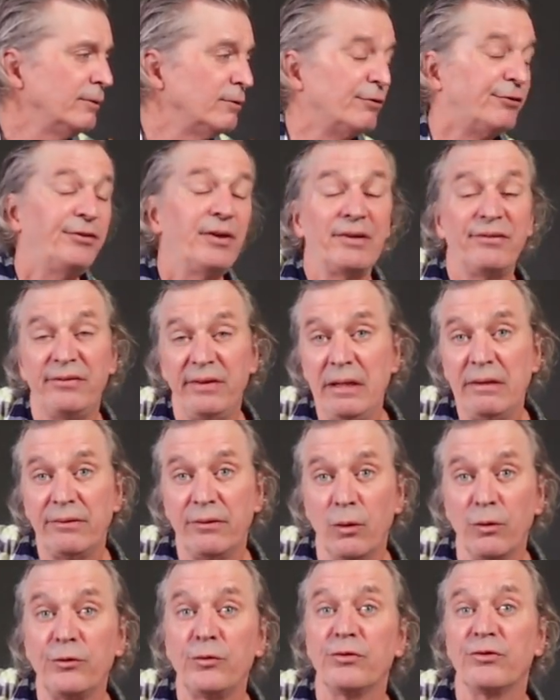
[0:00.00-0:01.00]
There's
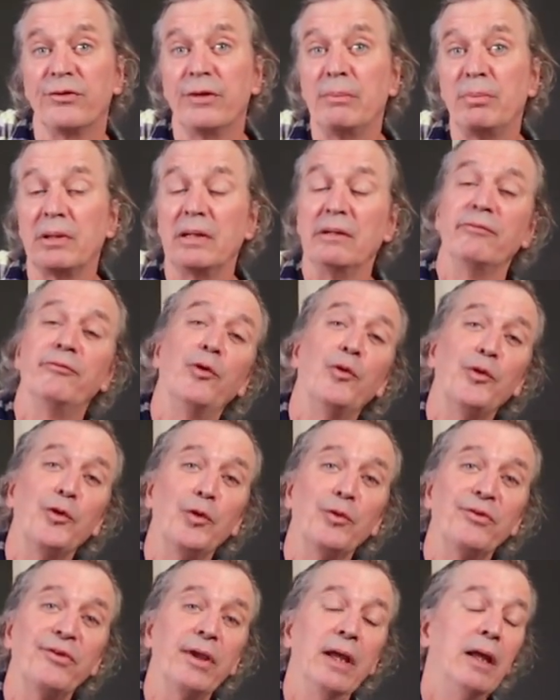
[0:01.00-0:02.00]
16th notes, which are typically four
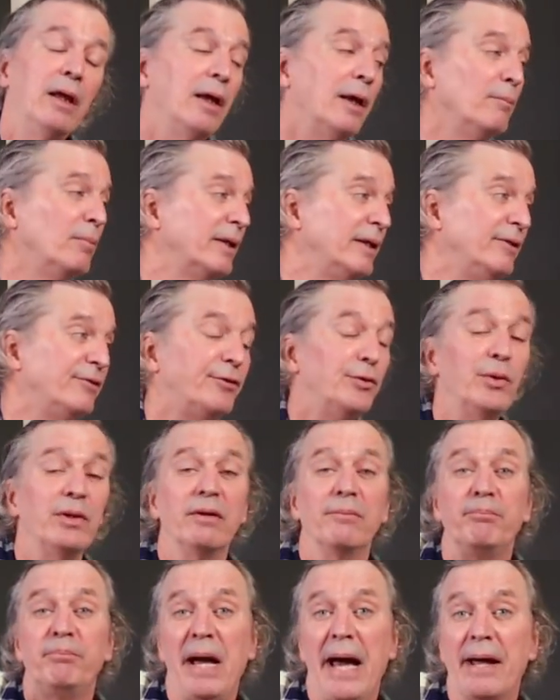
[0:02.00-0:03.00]
notes, but he's
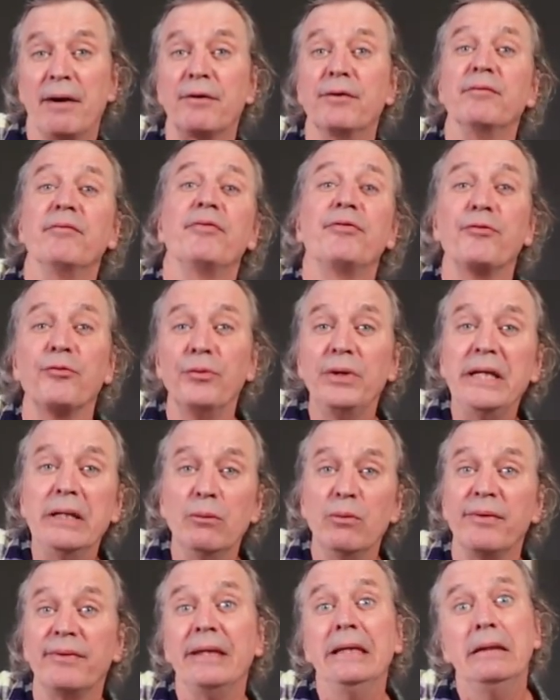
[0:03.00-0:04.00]
doing a pattern of three
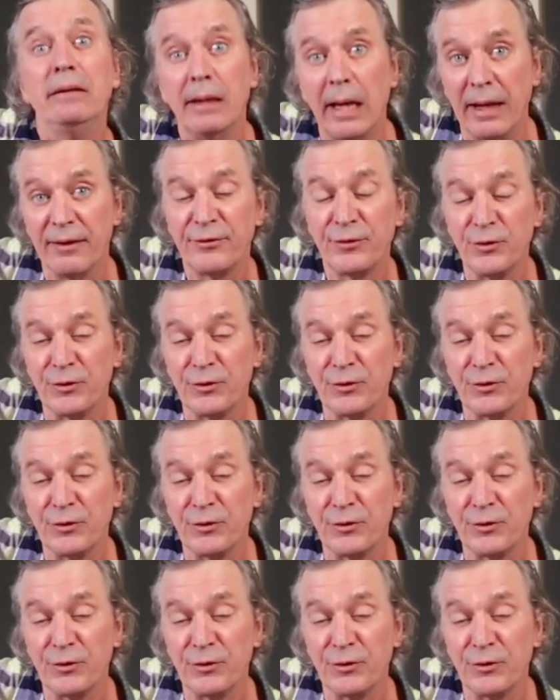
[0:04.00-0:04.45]
within that.